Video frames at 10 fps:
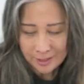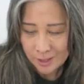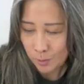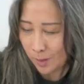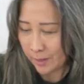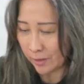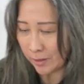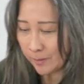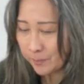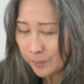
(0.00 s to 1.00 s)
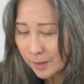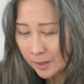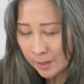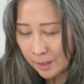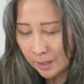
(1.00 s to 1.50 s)
sweater,
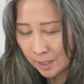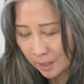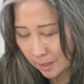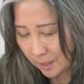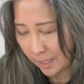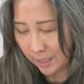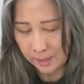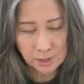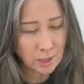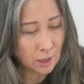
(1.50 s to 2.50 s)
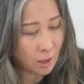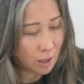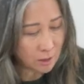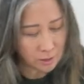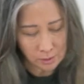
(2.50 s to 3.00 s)
and it's a
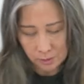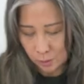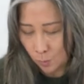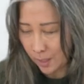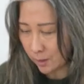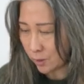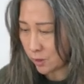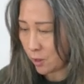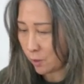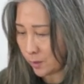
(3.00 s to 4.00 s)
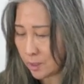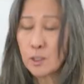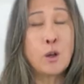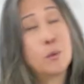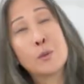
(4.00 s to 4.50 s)
longer sweater, so it's
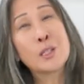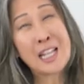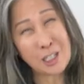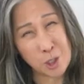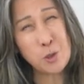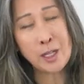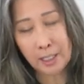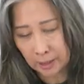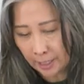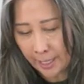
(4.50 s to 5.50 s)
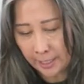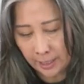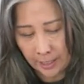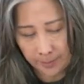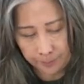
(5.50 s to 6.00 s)
almost like tunic length.
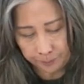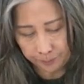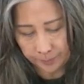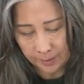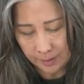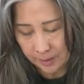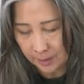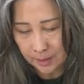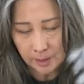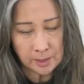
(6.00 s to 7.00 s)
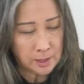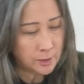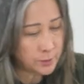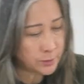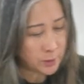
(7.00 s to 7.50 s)

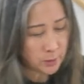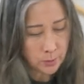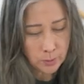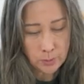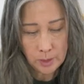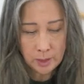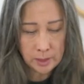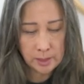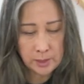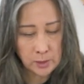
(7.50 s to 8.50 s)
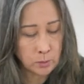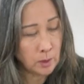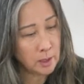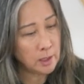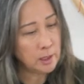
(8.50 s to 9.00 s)
So this
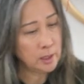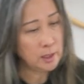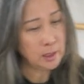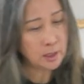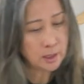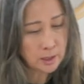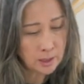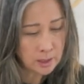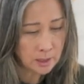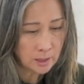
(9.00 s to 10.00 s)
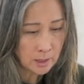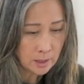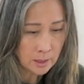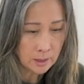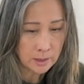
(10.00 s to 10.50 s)
one,
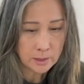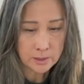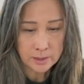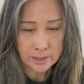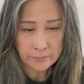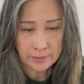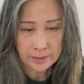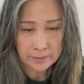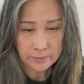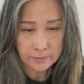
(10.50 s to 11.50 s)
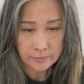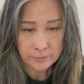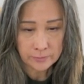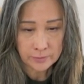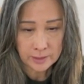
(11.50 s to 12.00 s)
let's see if I can
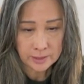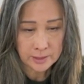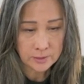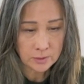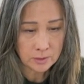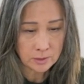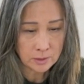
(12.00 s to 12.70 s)
find this on the